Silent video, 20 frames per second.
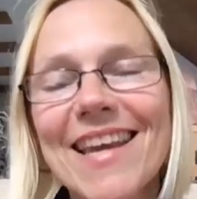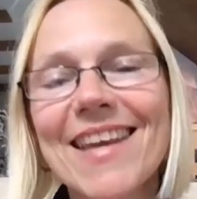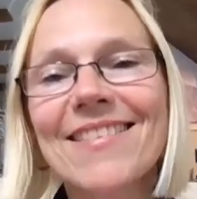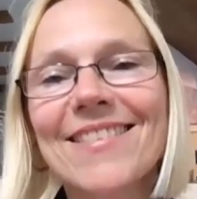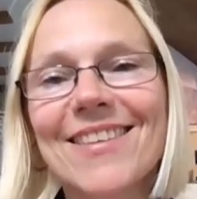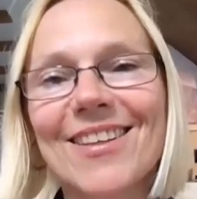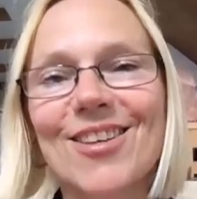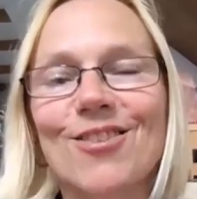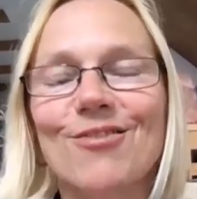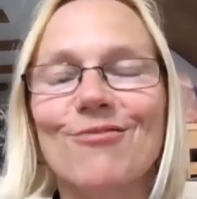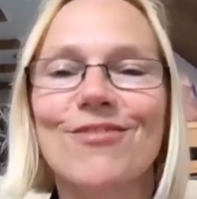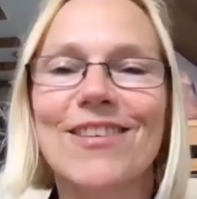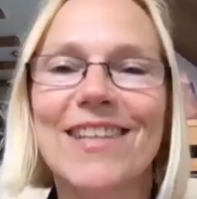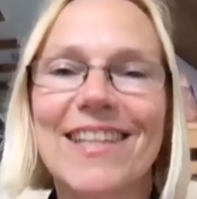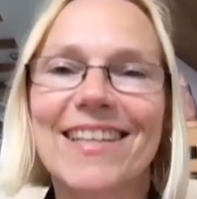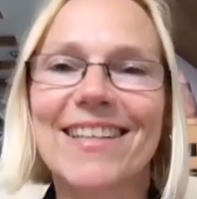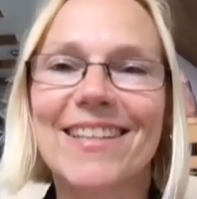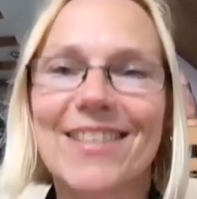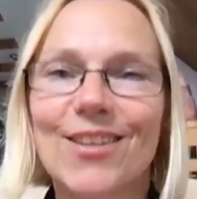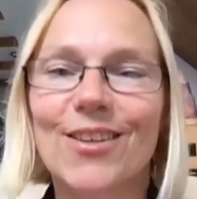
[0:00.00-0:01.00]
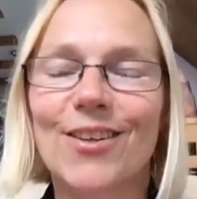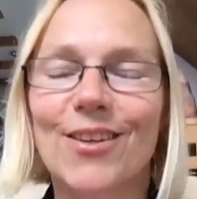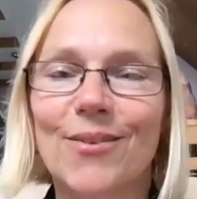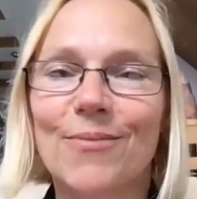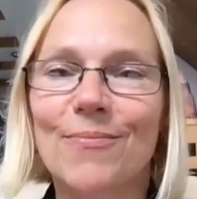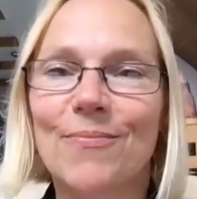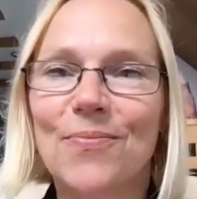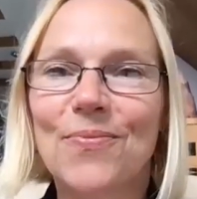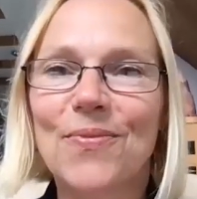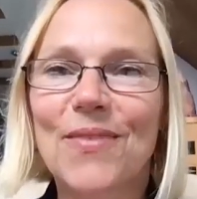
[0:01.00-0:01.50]
in that you really
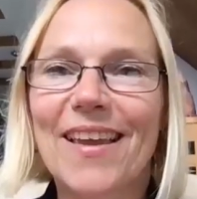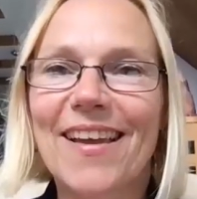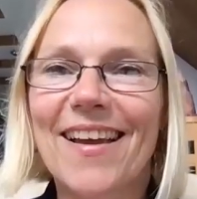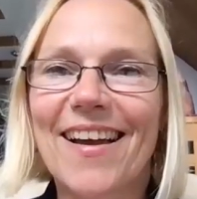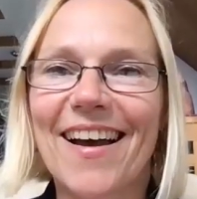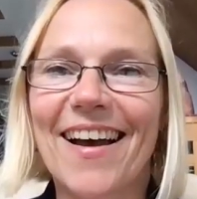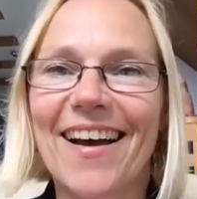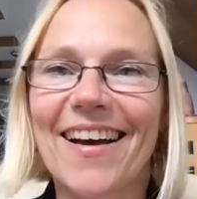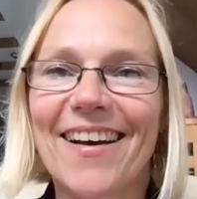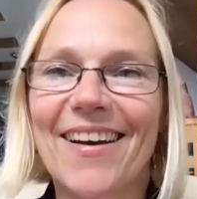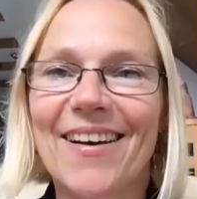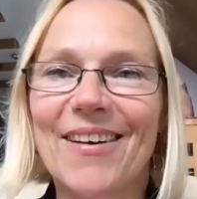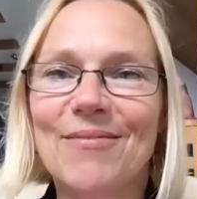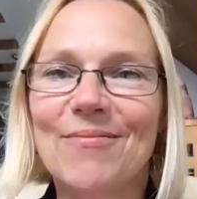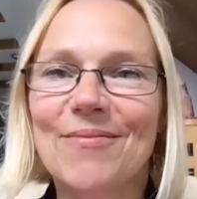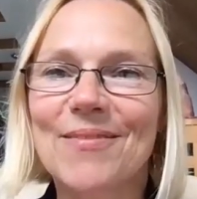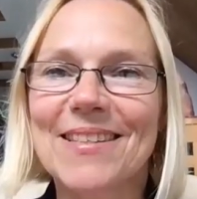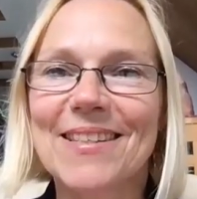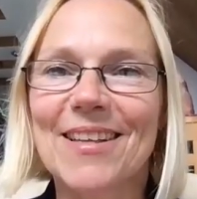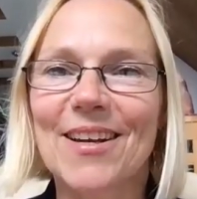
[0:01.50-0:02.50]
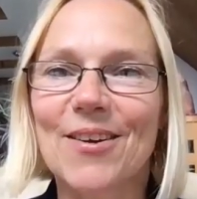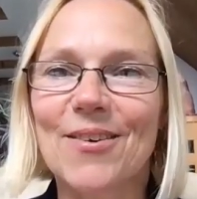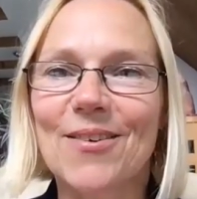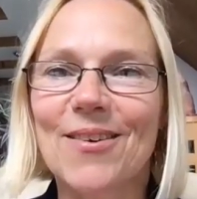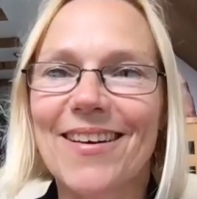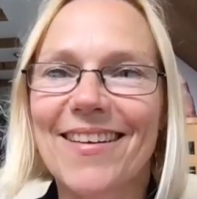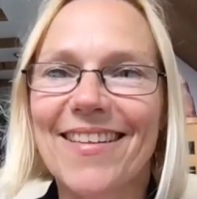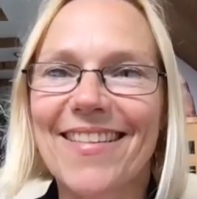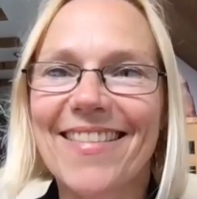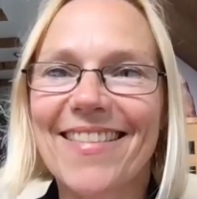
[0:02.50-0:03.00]
do. So
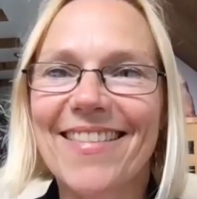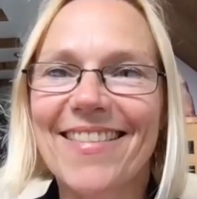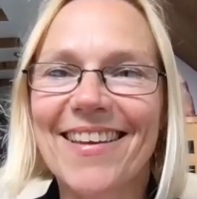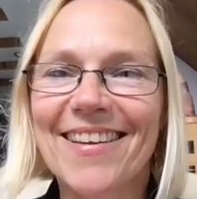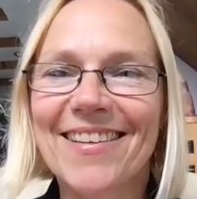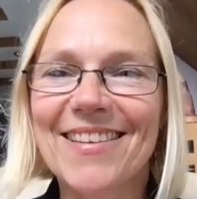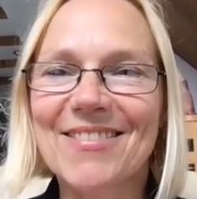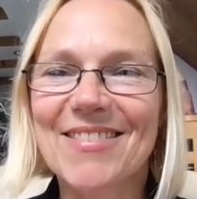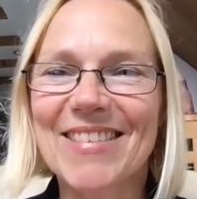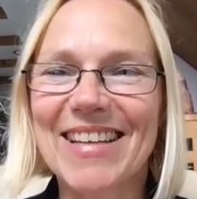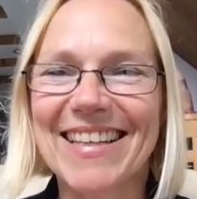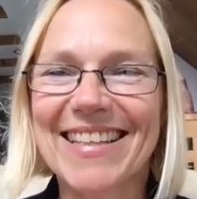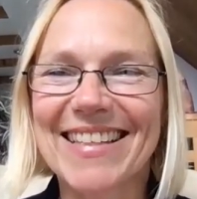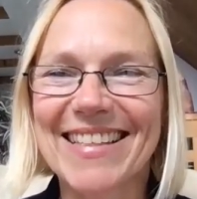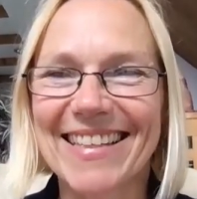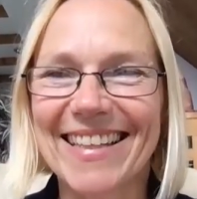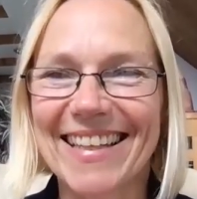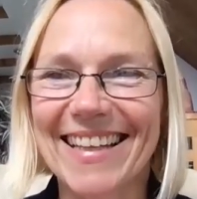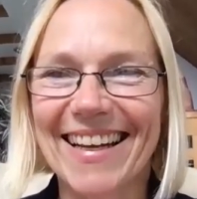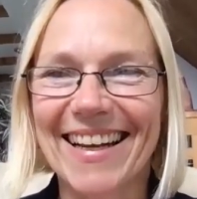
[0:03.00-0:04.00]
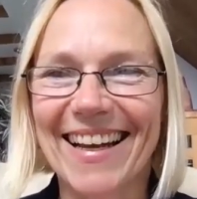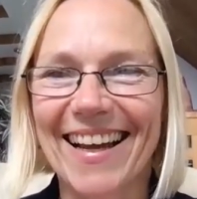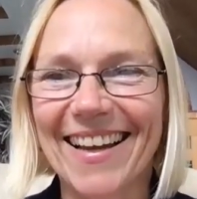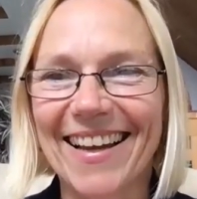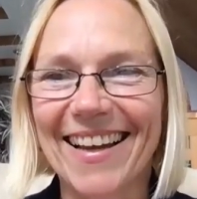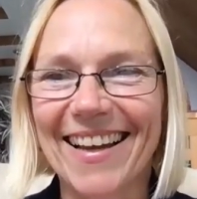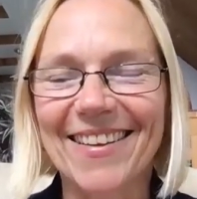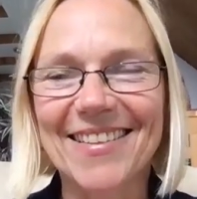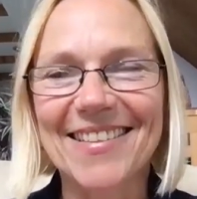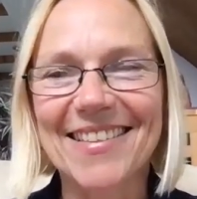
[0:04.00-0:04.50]
thanks for listening,
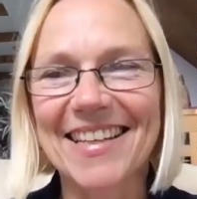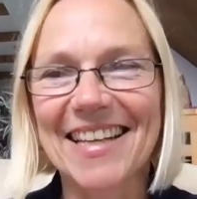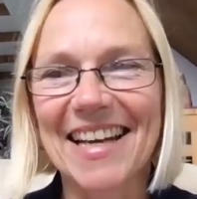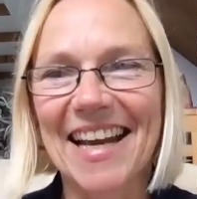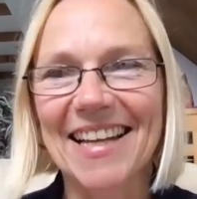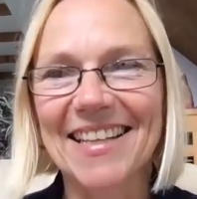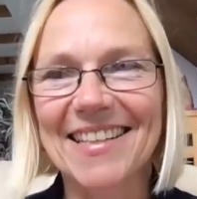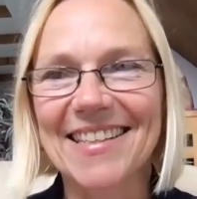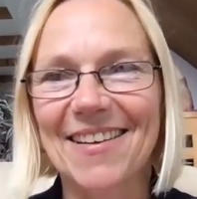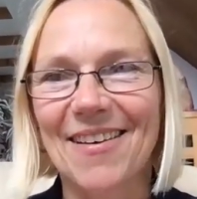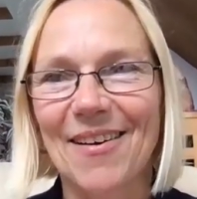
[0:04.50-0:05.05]
and I'll see you next